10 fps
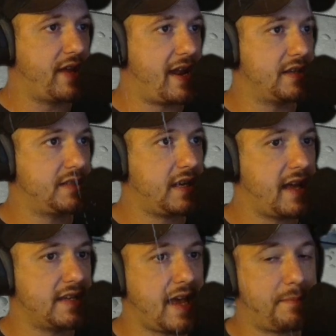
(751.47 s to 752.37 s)
that is
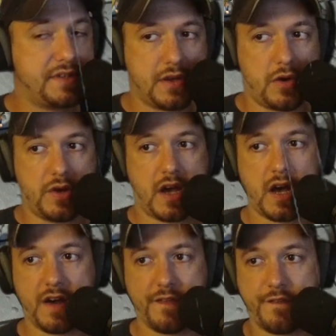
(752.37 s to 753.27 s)
today's episode
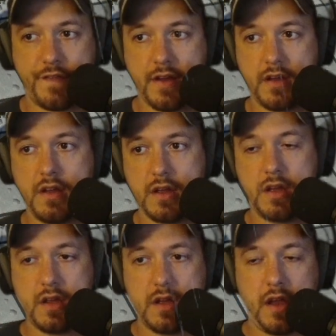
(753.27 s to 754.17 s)
of
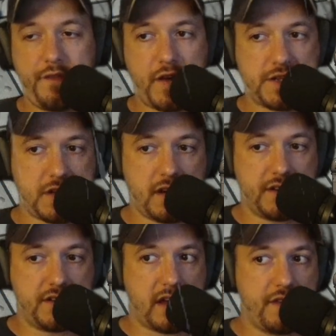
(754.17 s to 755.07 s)
Fresh Start,
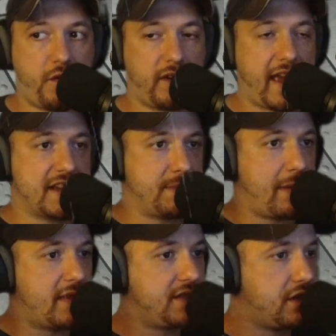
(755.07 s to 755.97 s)
your daily forecast.
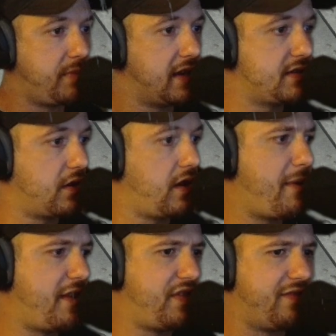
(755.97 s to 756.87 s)
Maybe this should be its own. I
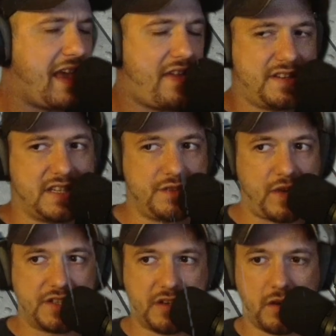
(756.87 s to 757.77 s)
mean, yeah, this is
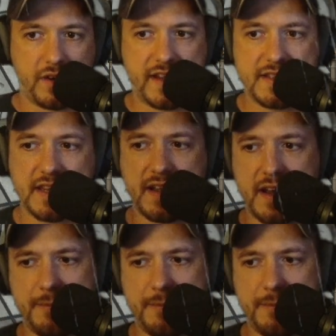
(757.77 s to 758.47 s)
Fresh Start oriented.